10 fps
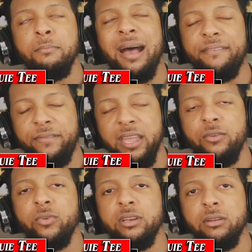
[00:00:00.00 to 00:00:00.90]

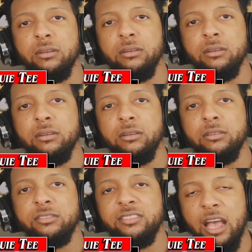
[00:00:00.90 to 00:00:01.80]
favorite
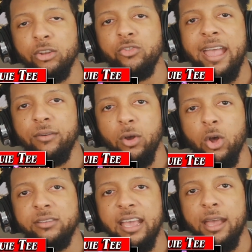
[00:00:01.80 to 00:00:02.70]
soundtrack of all
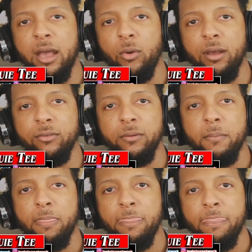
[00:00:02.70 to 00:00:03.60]
time, however,
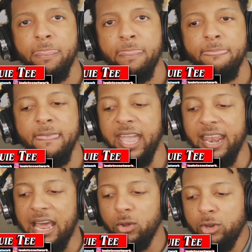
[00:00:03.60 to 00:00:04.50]
and
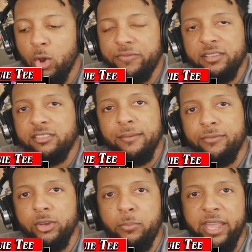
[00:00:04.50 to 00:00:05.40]
I don't know if this is up for
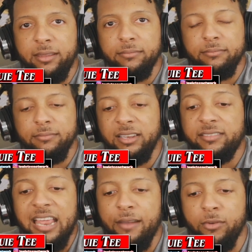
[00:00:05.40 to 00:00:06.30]
debate, at least
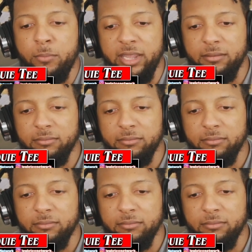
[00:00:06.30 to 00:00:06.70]
not for me,